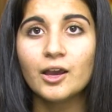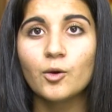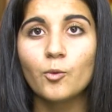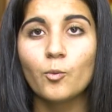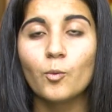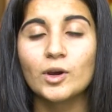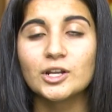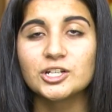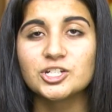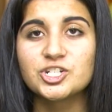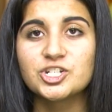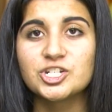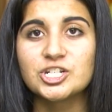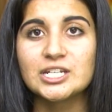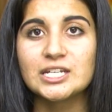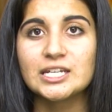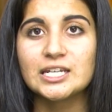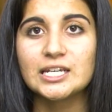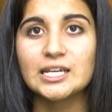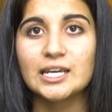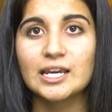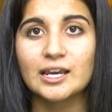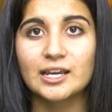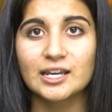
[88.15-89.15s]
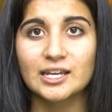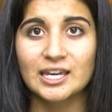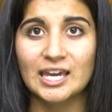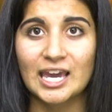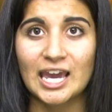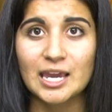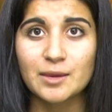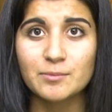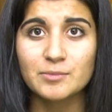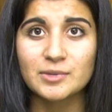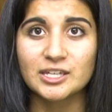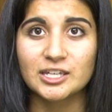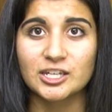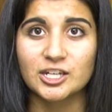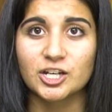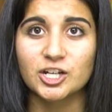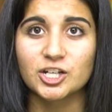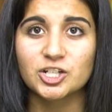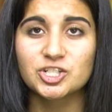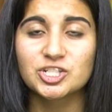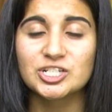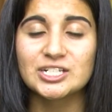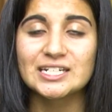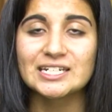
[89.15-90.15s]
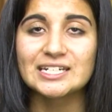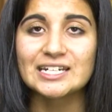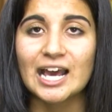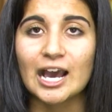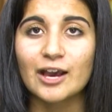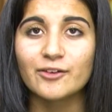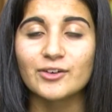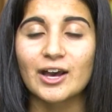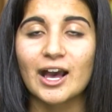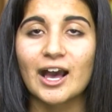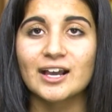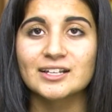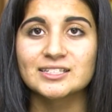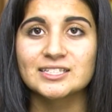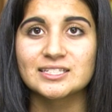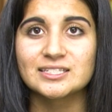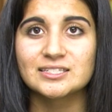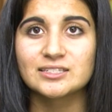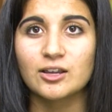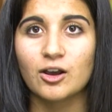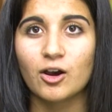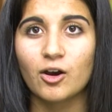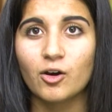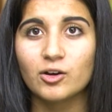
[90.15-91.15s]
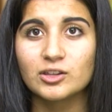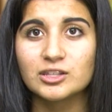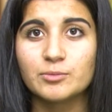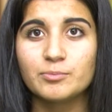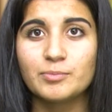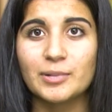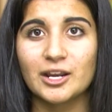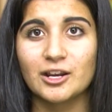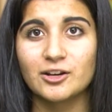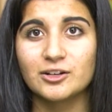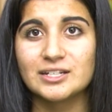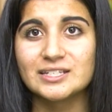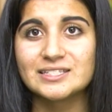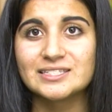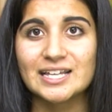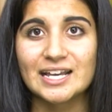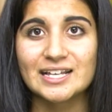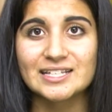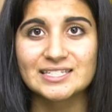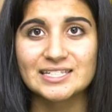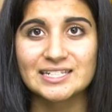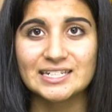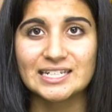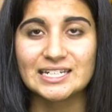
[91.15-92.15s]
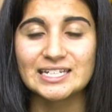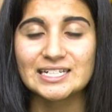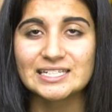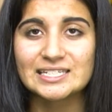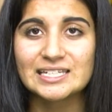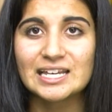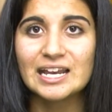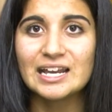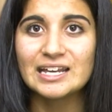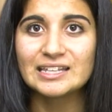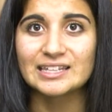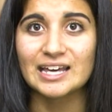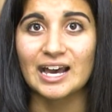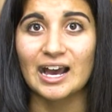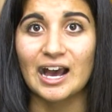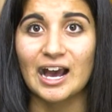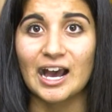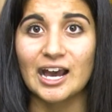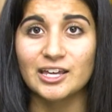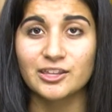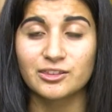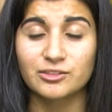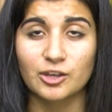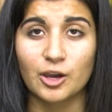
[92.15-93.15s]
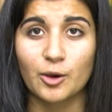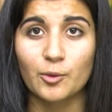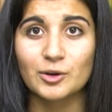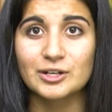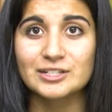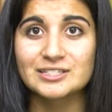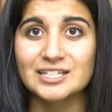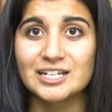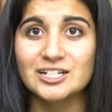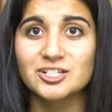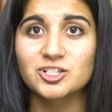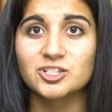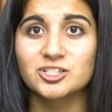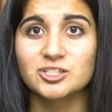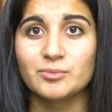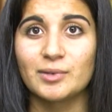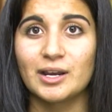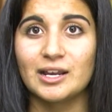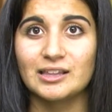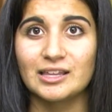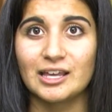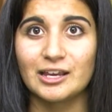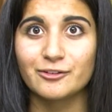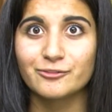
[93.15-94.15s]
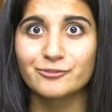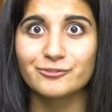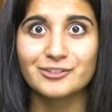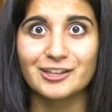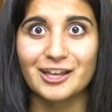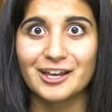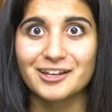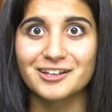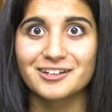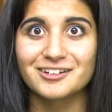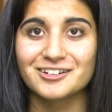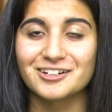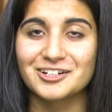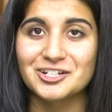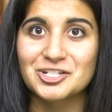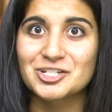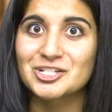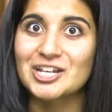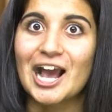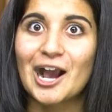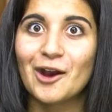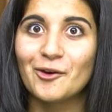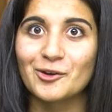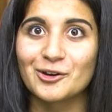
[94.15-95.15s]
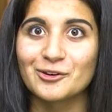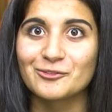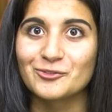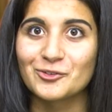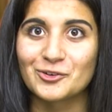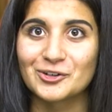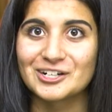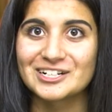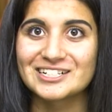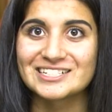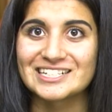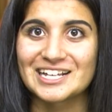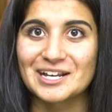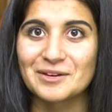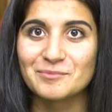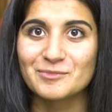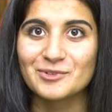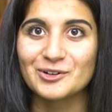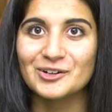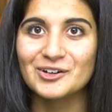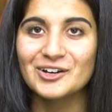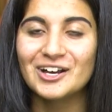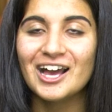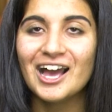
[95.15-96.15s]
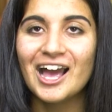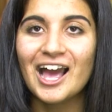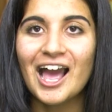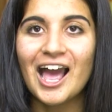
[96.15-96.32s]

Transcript: When she came here, she didn't have access to all the bare necessities that I thought were essential to my life, like a shower, for example.